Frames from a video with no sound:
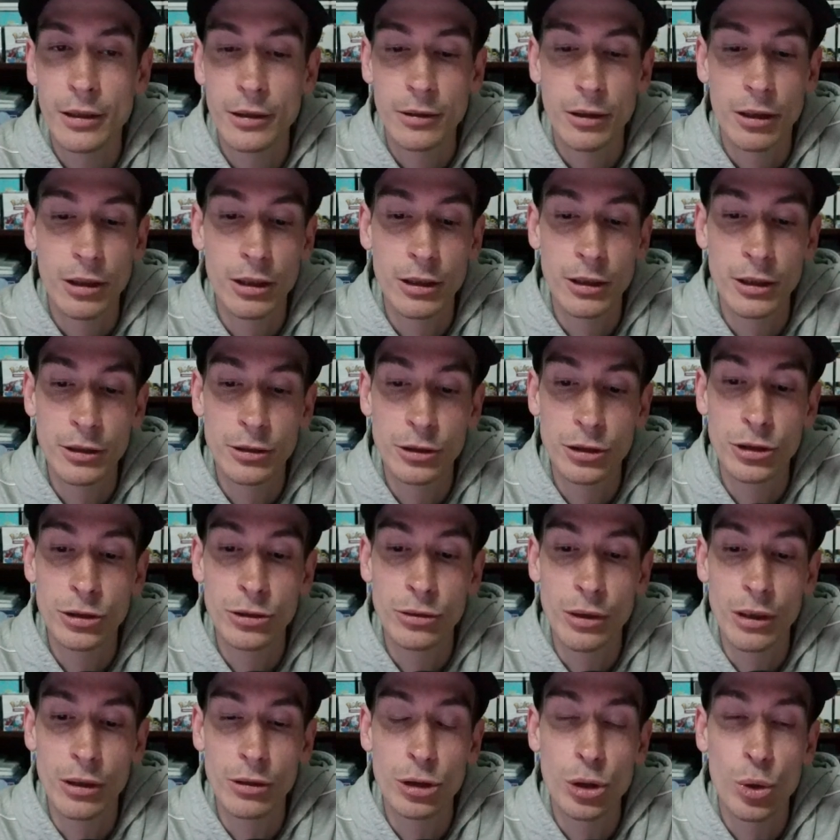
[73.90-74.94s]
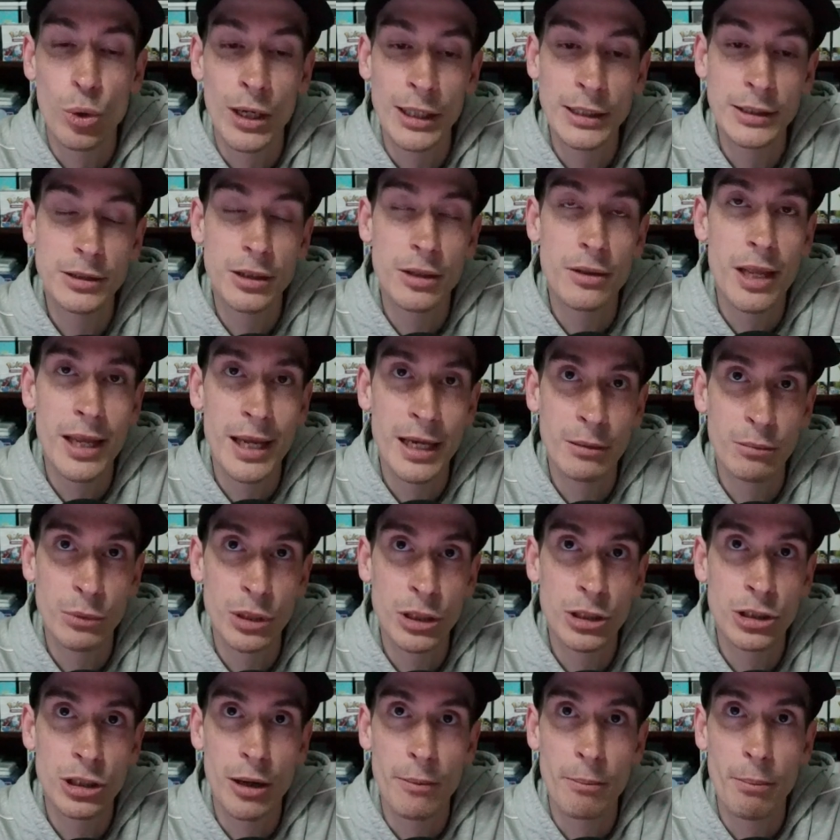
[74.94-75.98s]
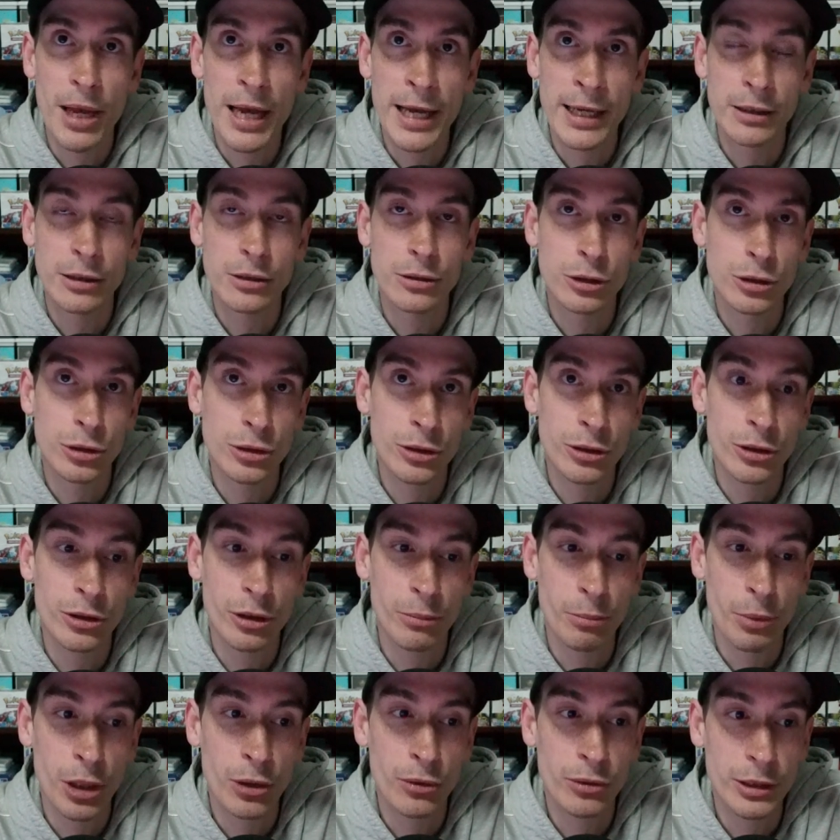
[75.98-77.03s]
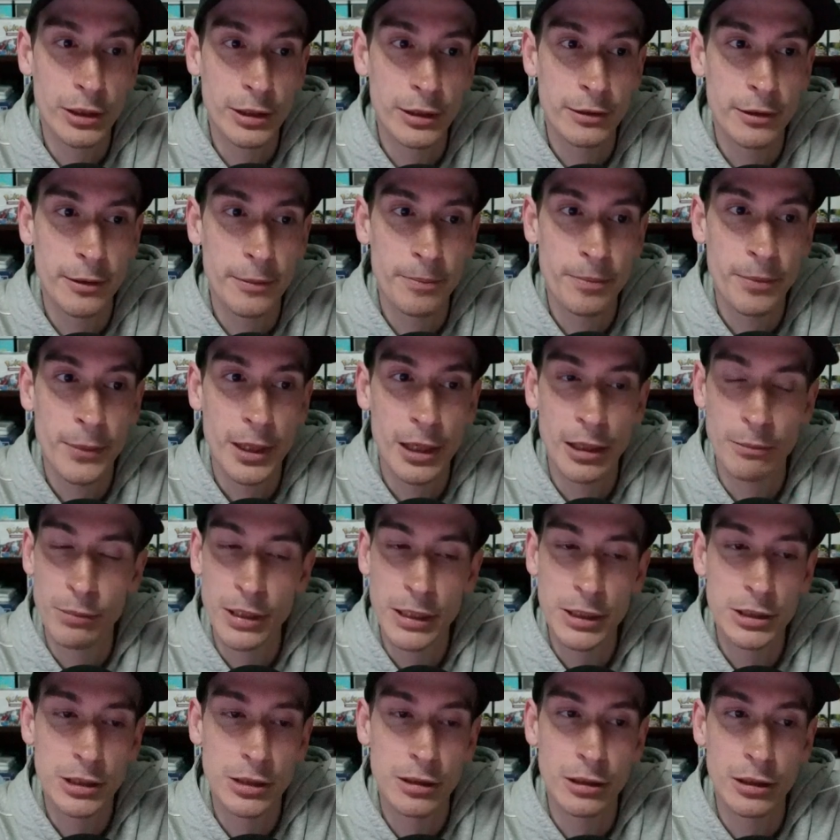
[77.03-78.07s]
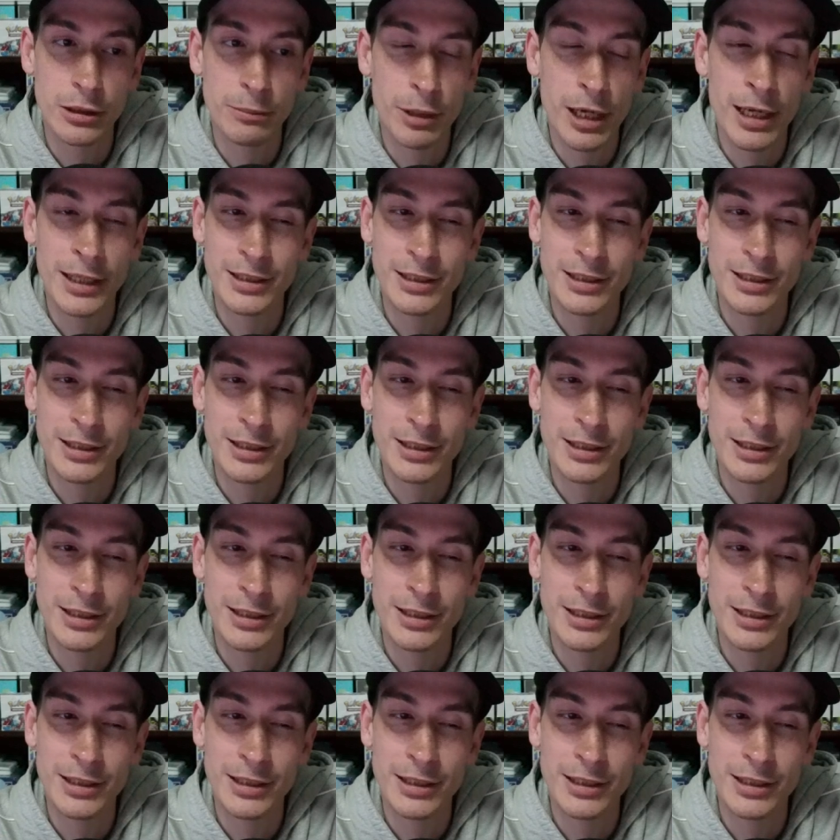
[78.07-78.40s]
do twice the damage back to your opponent. And basically probably